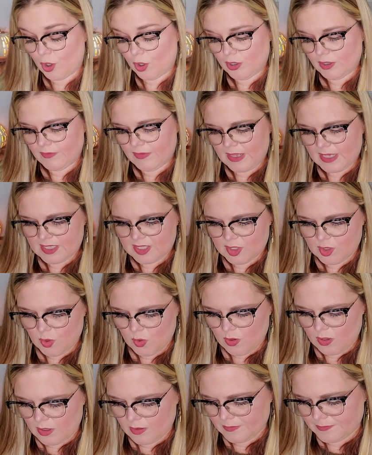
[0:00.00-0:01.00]
heard of that
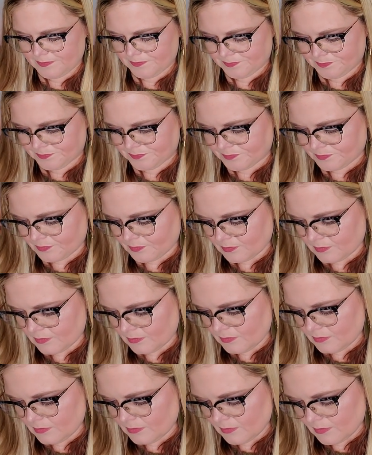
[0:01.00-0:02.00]
store.
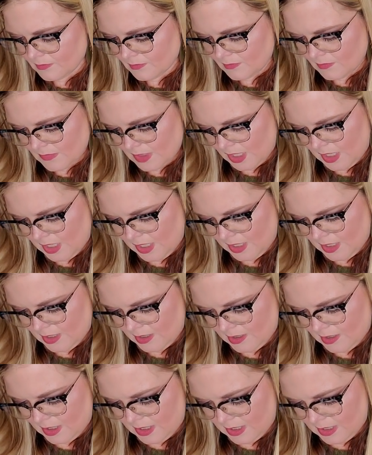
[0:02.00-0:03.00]

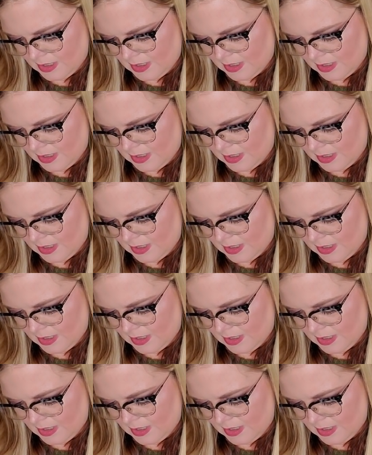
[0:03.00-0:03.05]
And